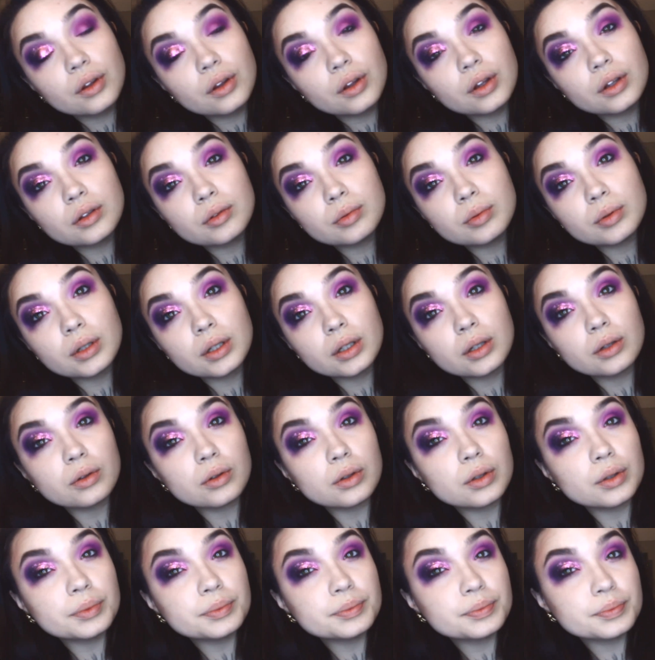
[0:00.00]
That's pretty
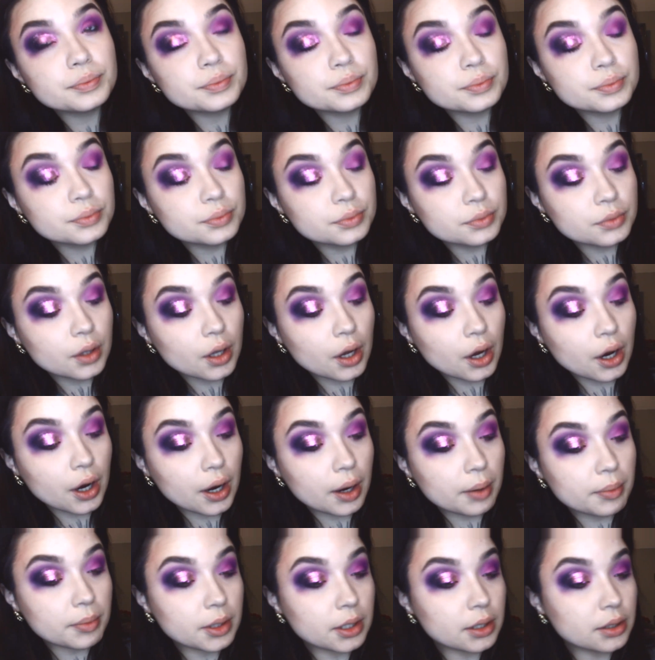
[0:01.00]
cool.
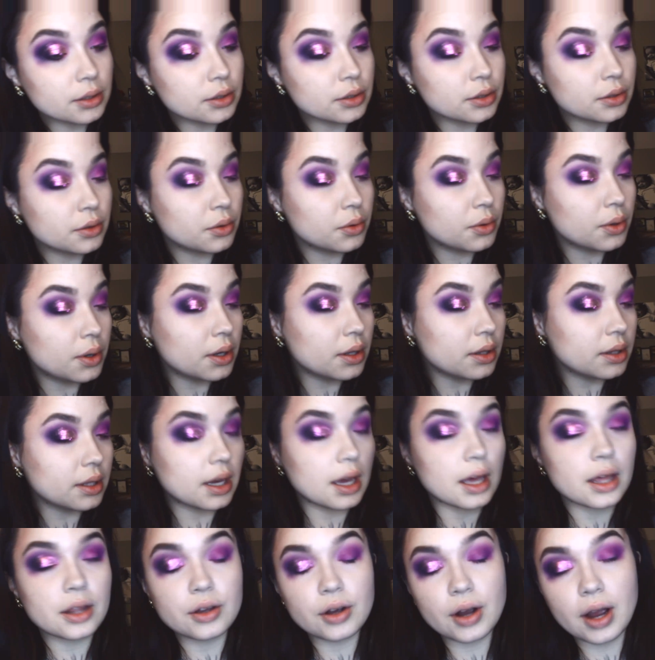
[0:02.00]
Alright, I'm going to do the
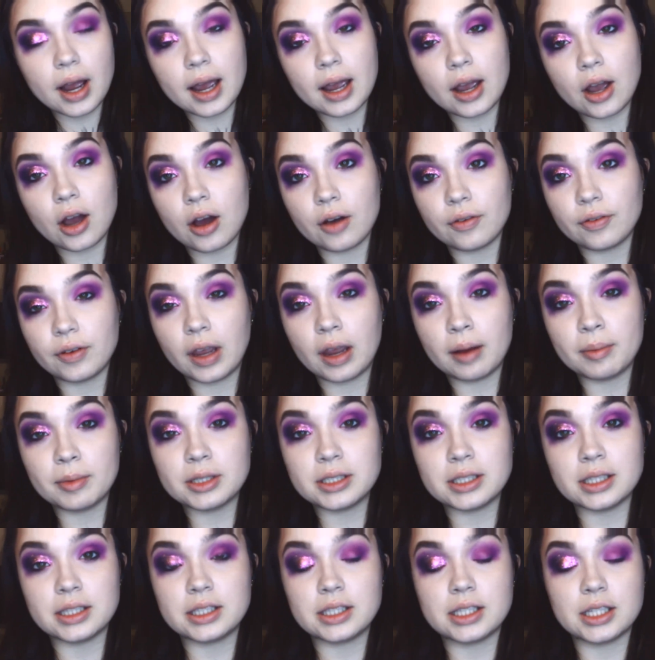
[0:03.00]
other eye off camera
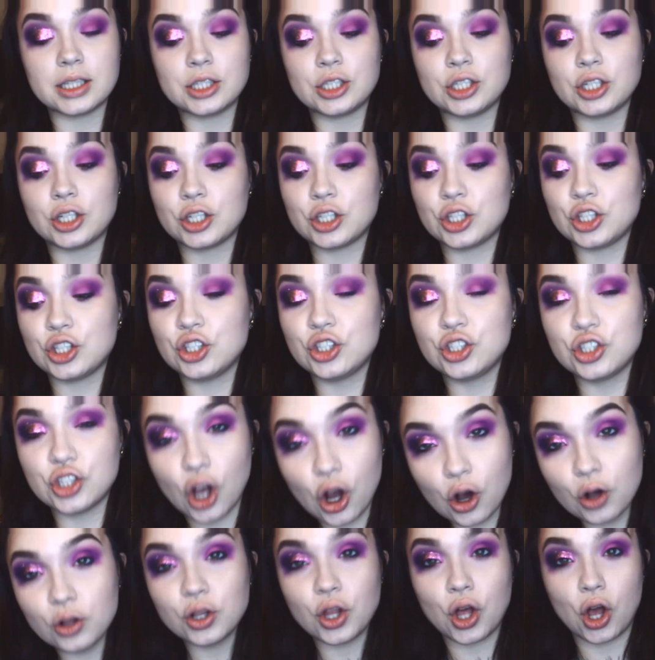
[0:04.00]
since this took
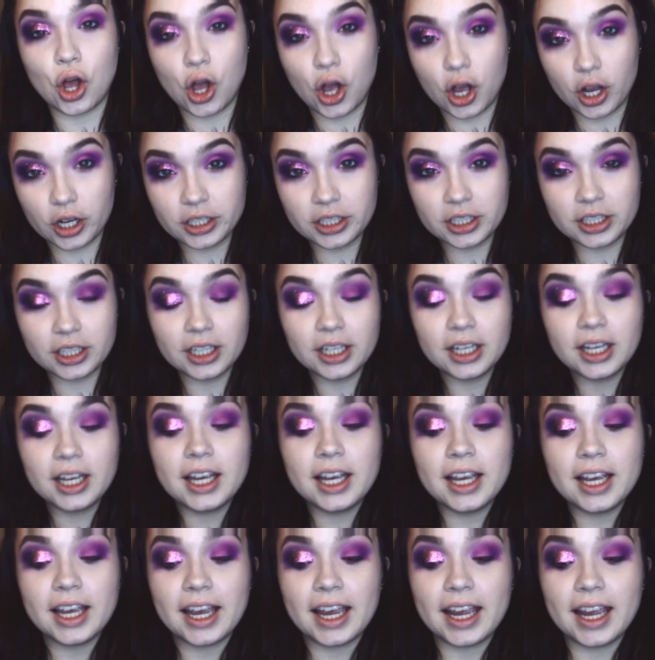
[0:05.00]
so long.
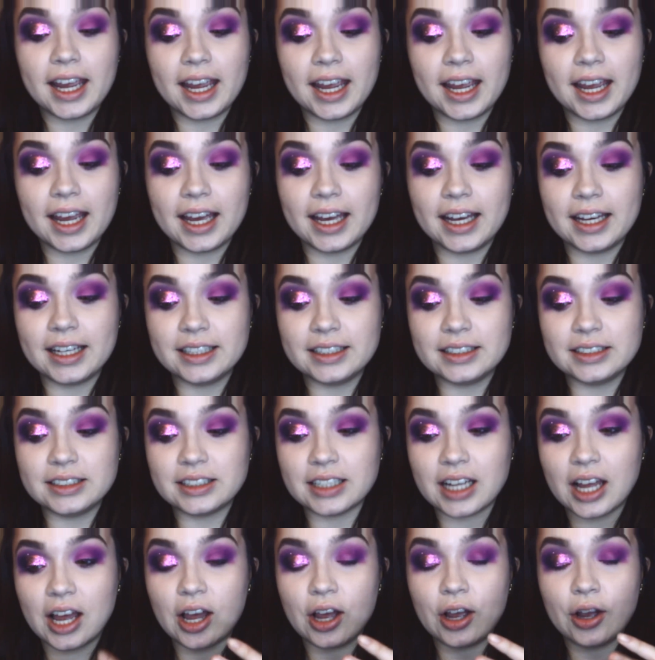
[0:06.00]
And
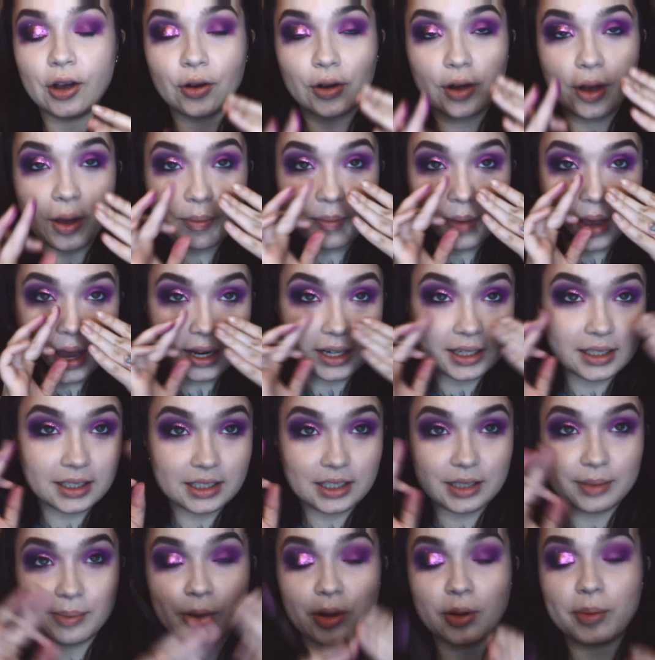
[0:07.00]
I'll come back to
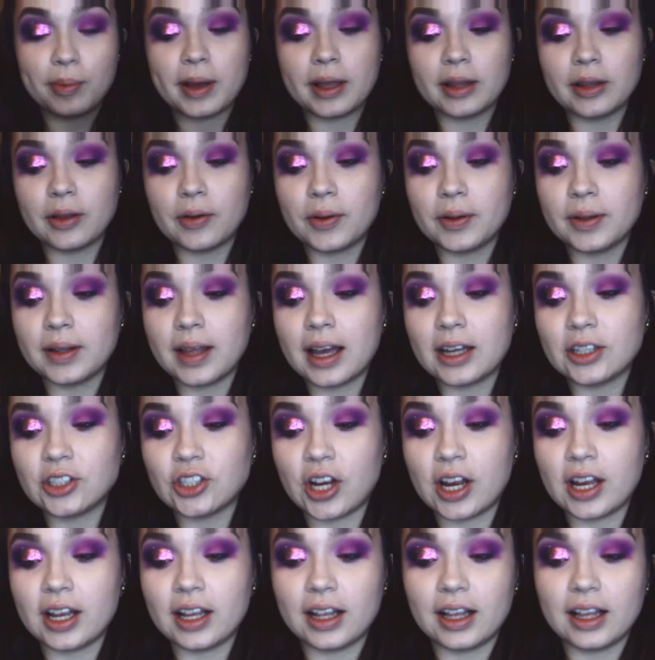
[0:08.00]
smoke my lower lash
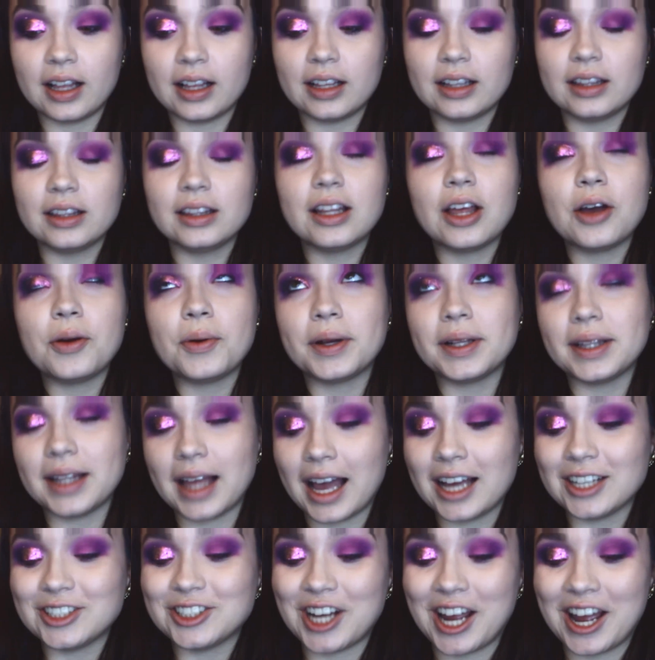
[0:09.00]
out. lower
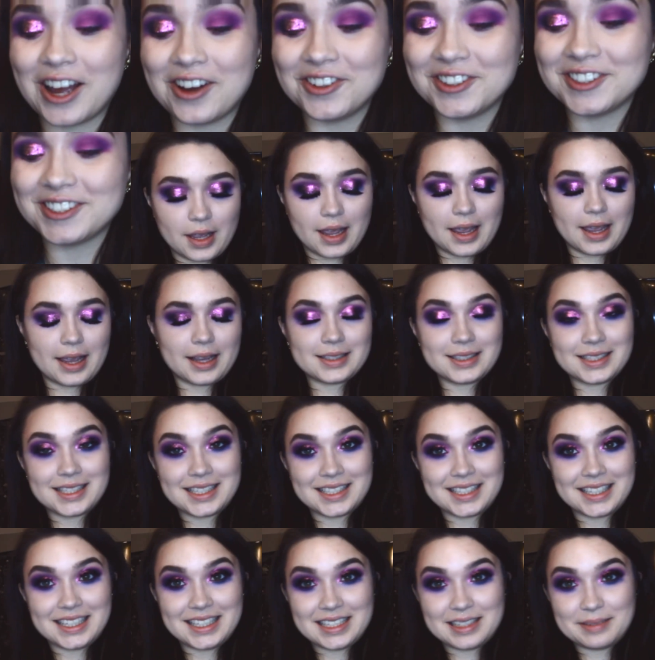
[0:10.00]
lash out. I
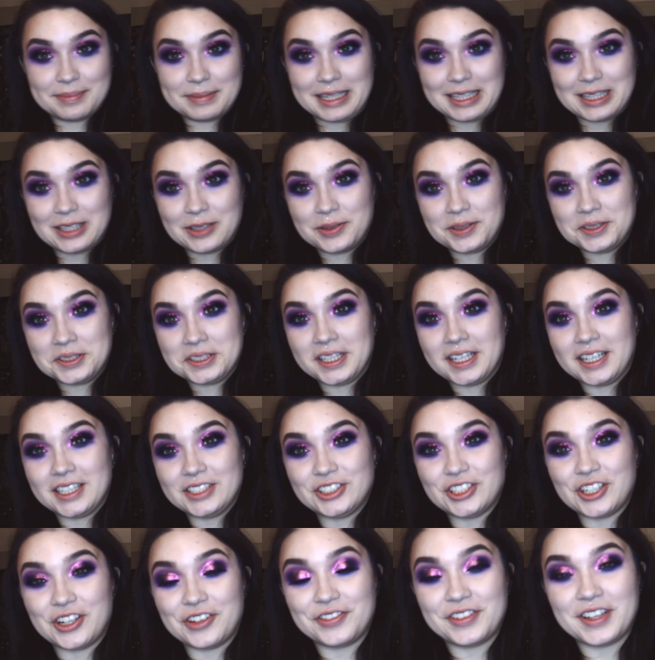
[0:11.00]
accidentally did my lower
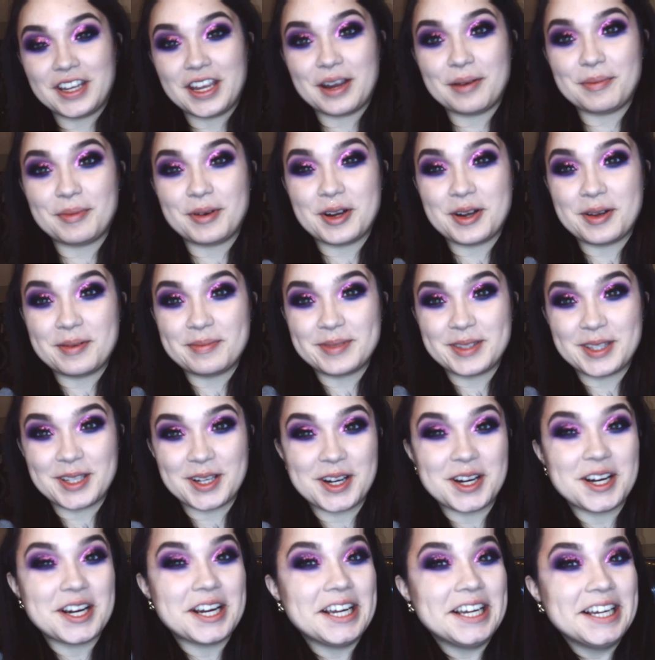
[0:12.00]
lash off camera, I'm
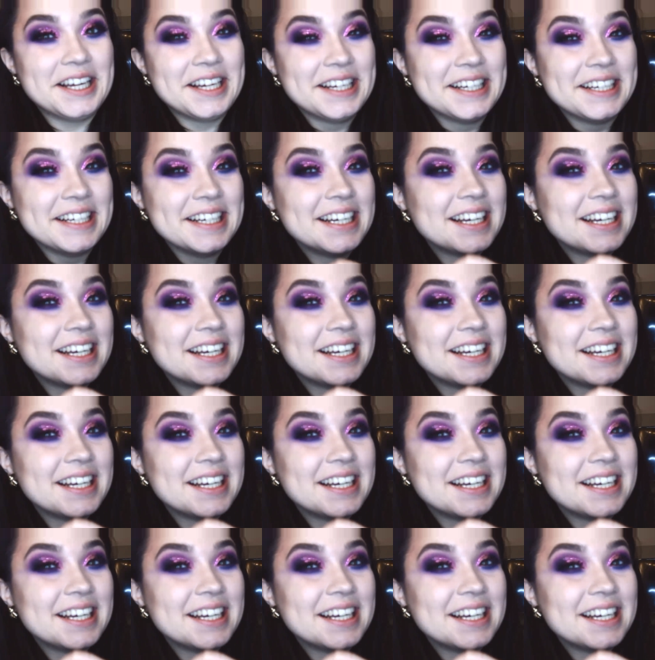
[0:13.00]
sorry.